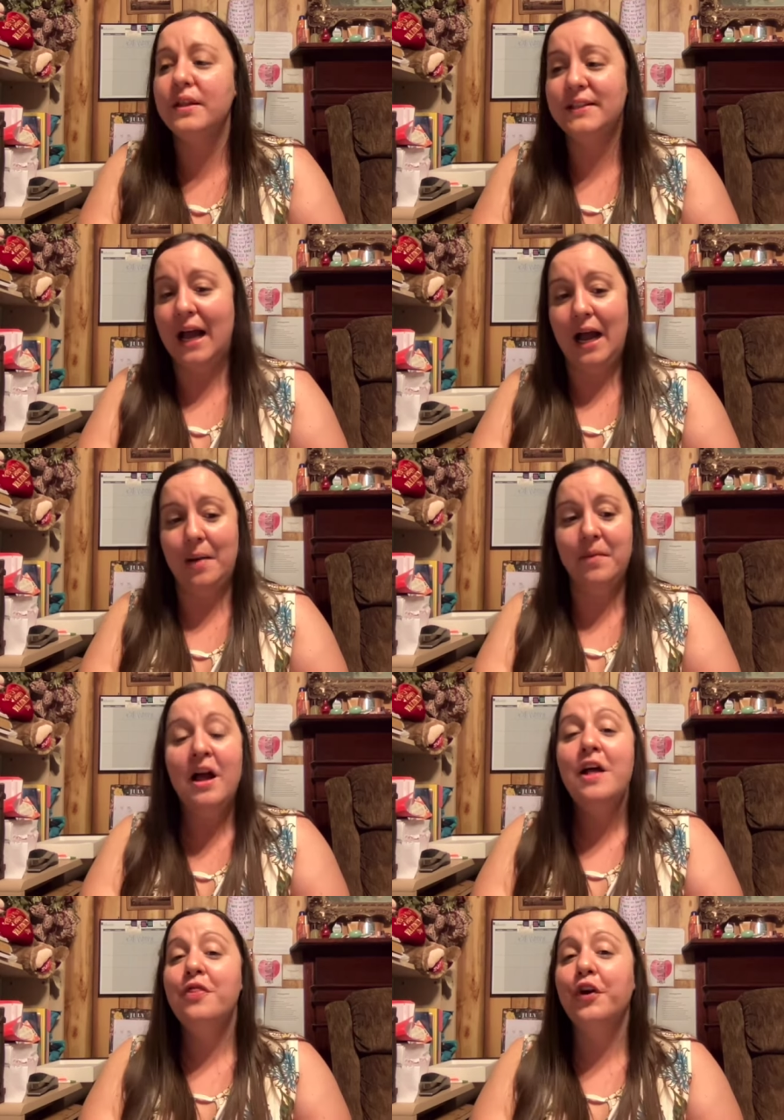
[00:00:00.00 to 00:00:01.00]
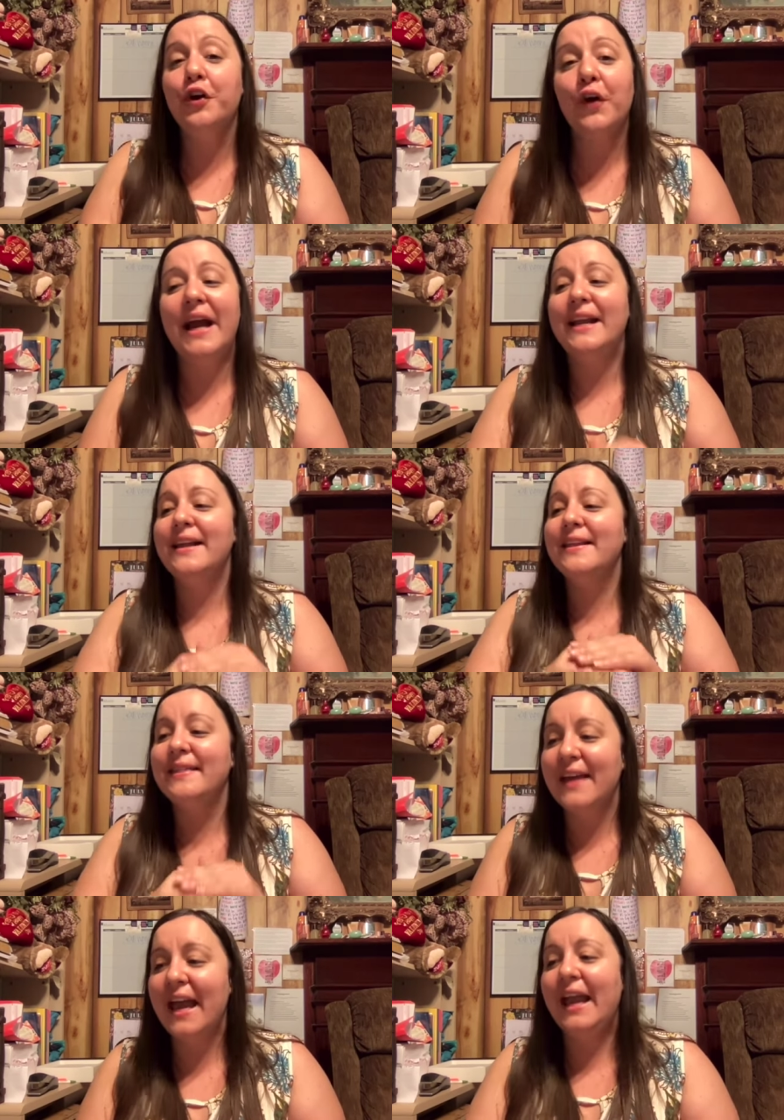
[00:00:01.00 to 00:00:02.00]
the time the greatest
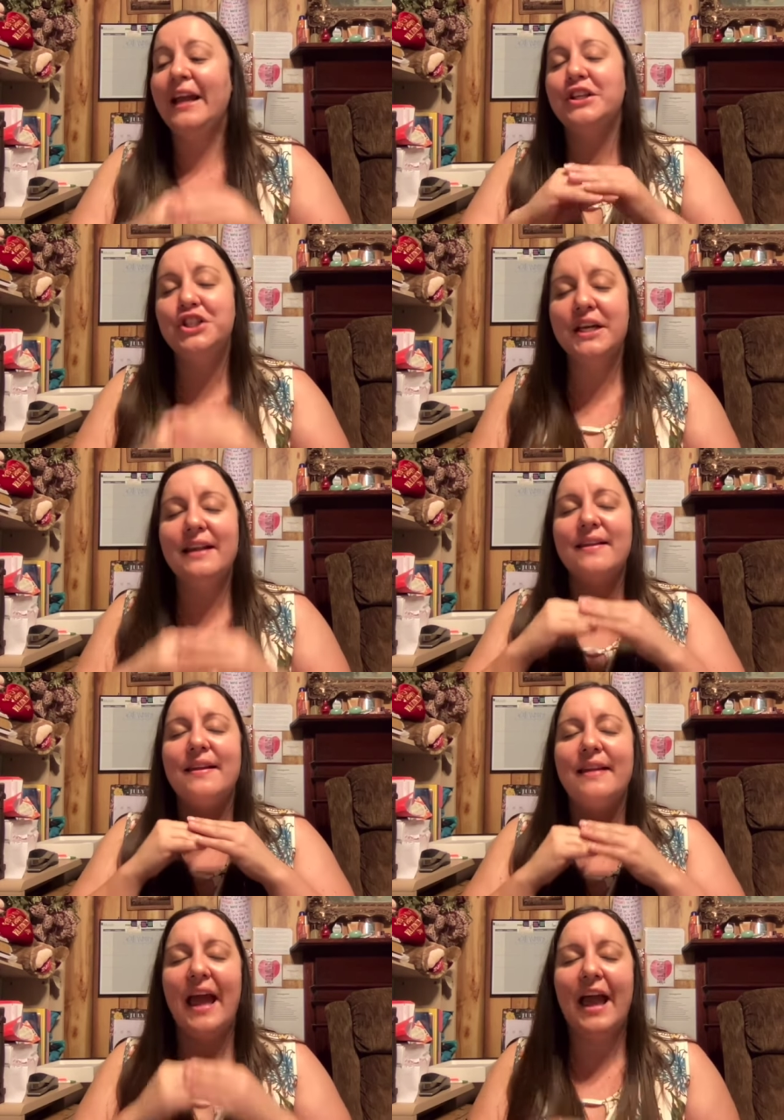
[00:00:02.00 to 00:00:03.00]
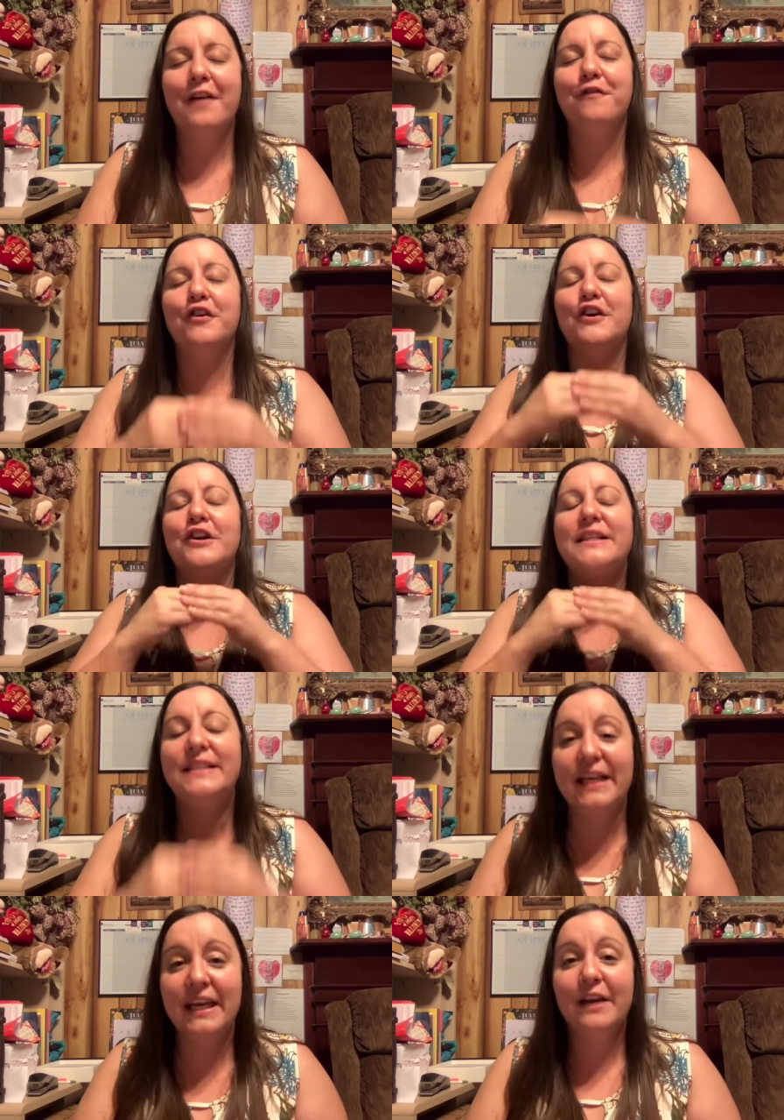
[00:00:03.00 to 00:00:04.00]
thing Jesus ever
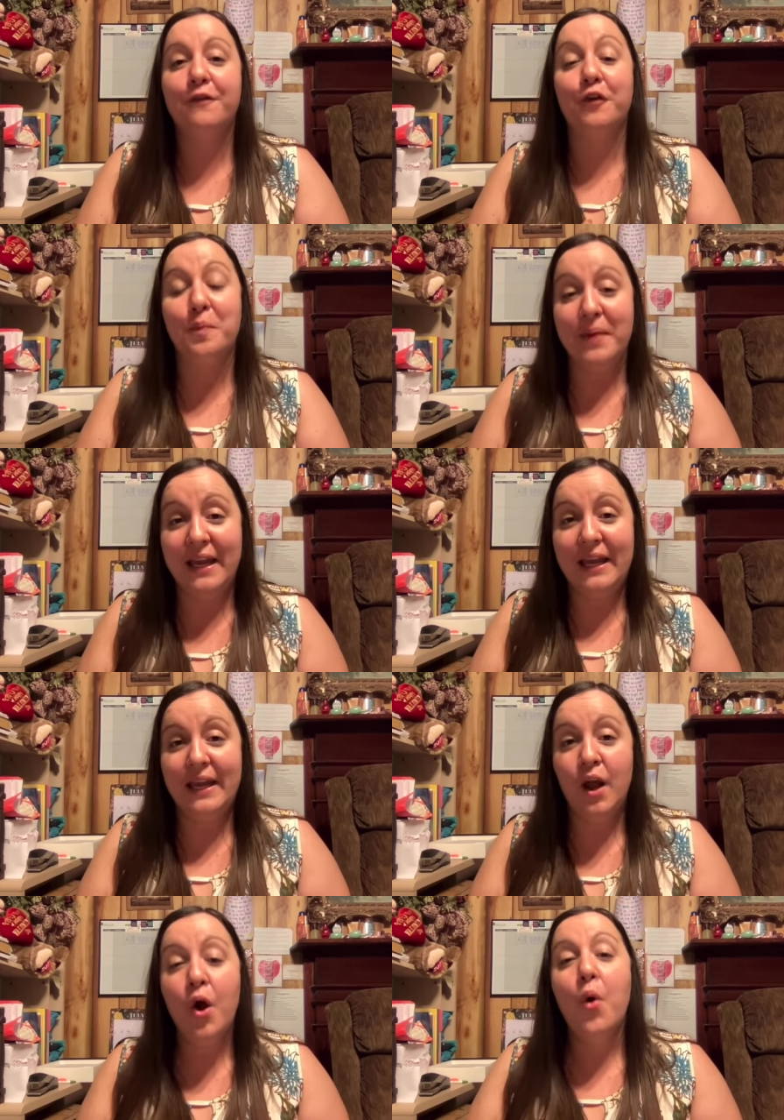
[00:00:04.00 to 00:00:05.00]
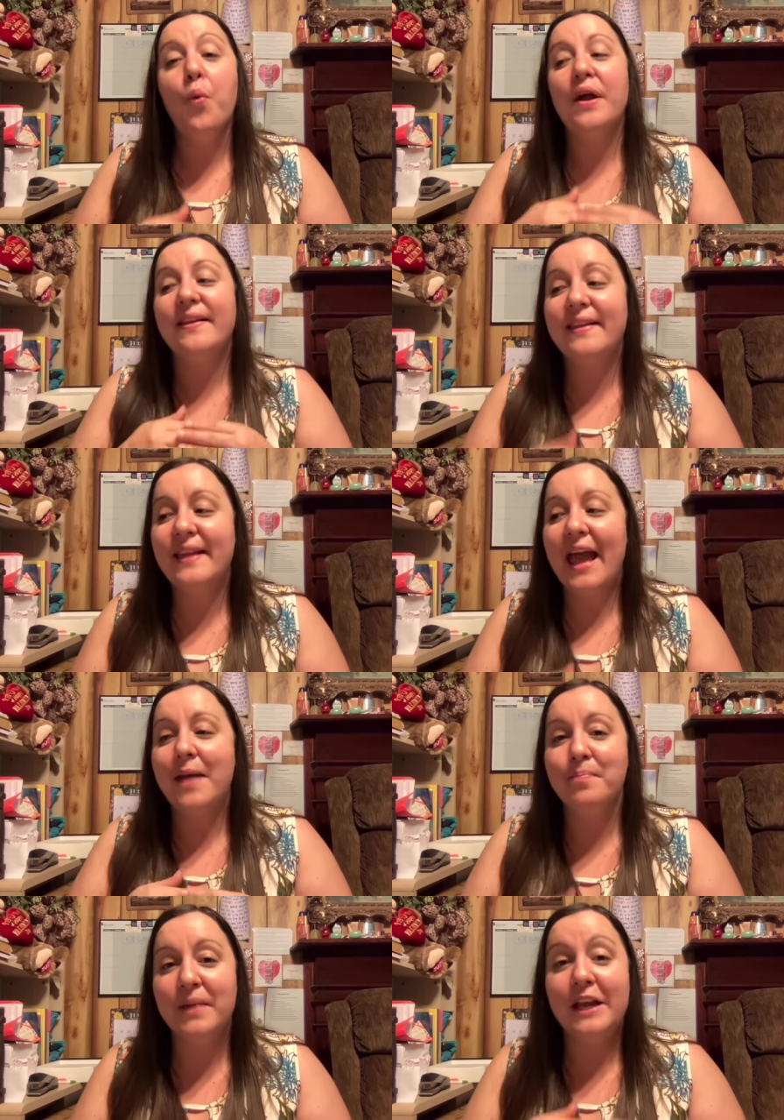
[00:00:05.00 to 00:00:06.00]
did for me was
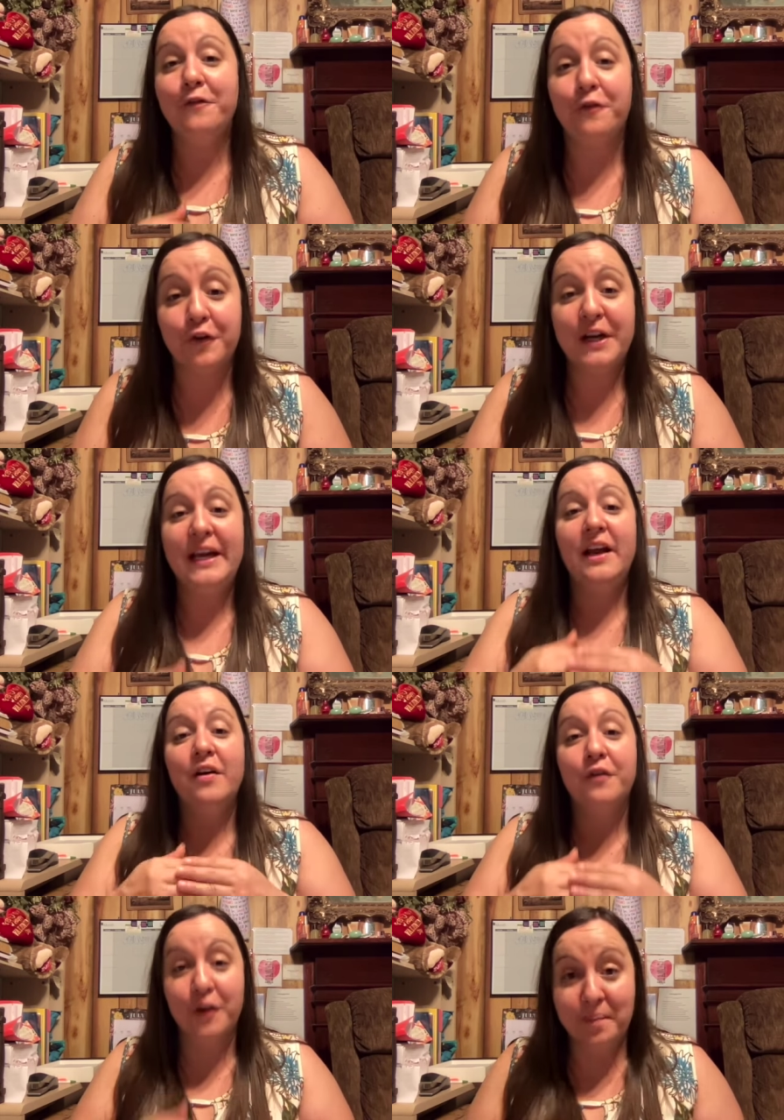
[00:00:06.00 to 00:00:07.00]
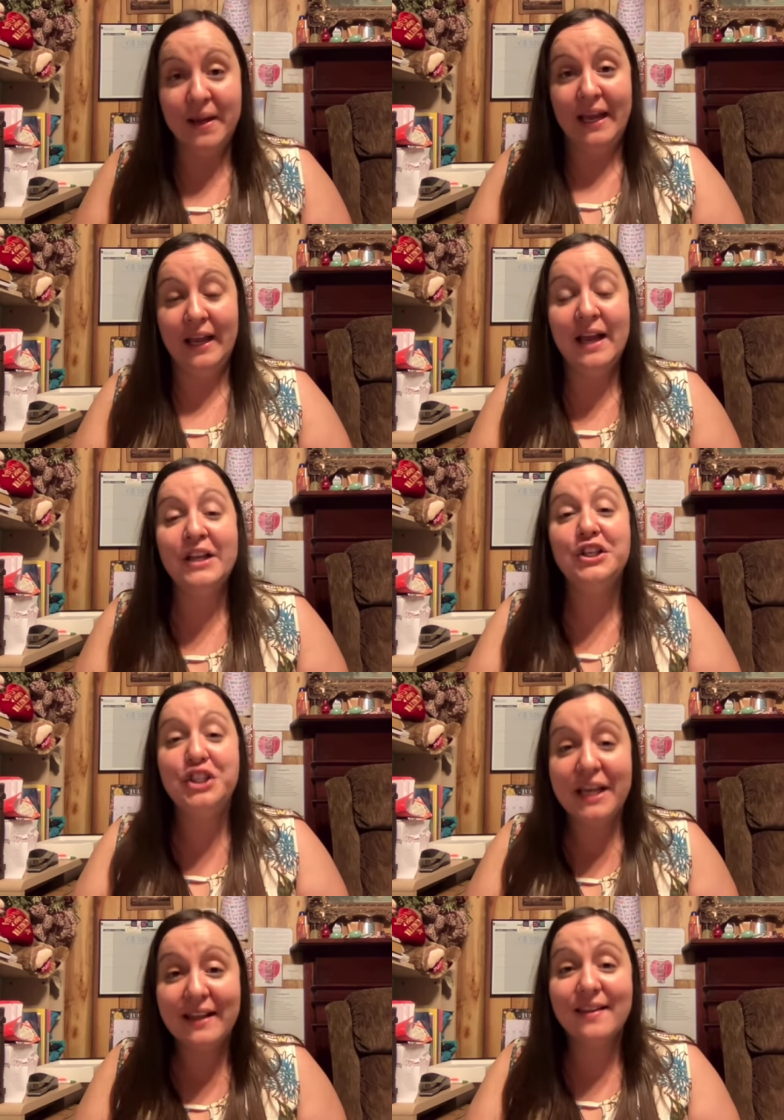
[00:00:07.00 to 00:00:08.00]
set me free from me.
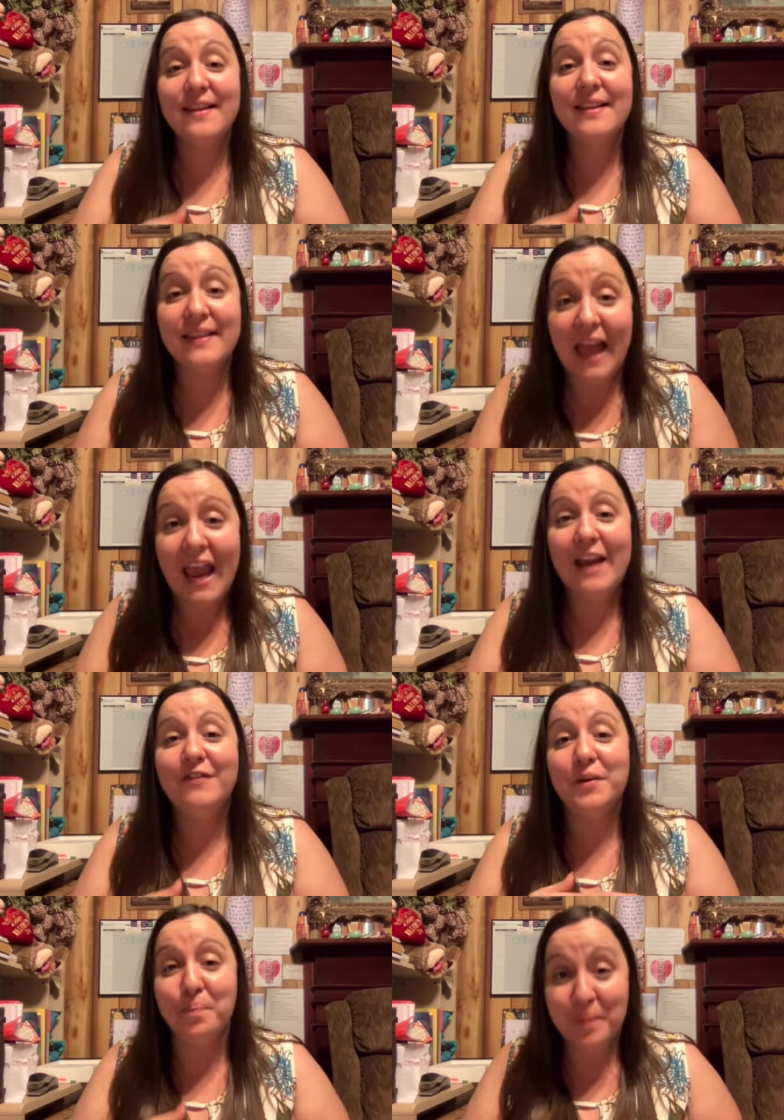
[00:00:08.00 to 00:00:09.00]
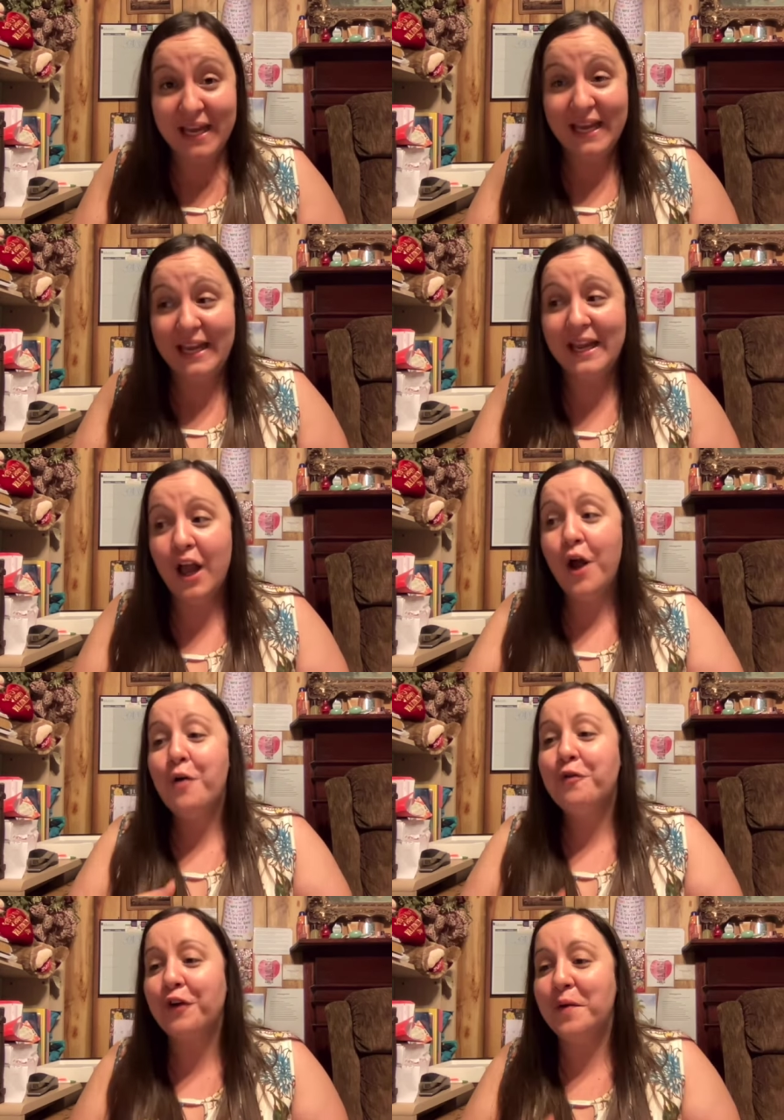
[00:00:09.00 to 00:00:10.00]
Jesus saved me
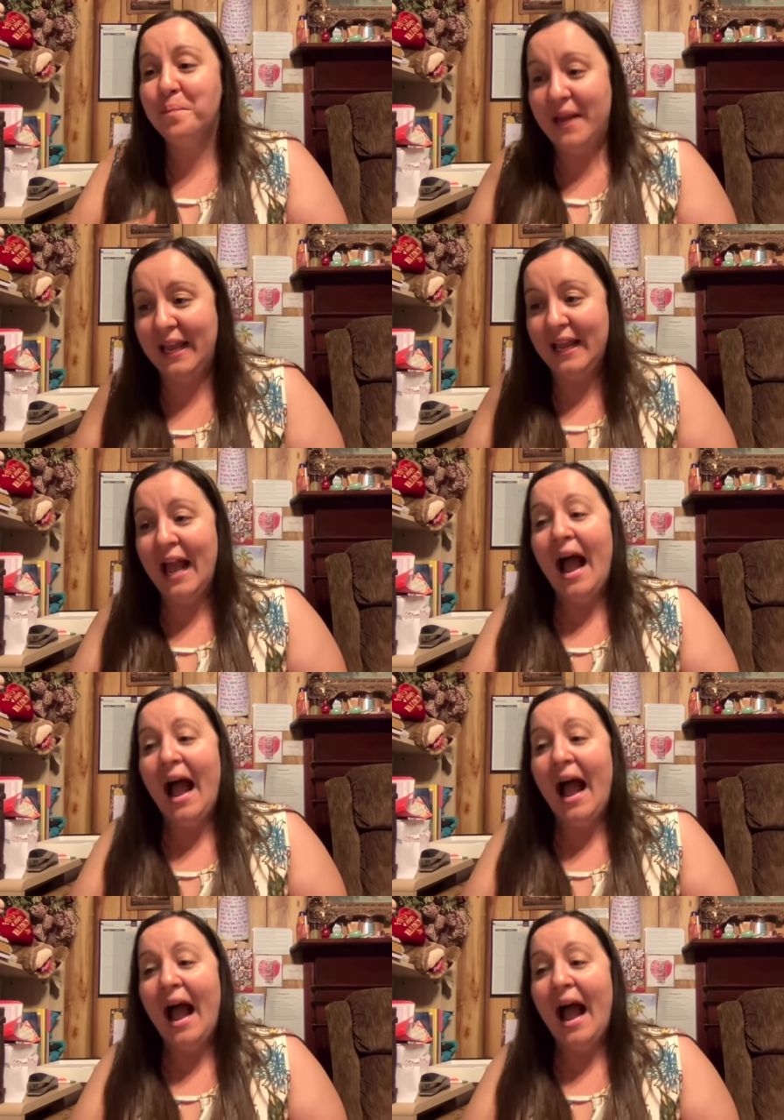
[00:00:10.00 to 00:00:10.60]
from me.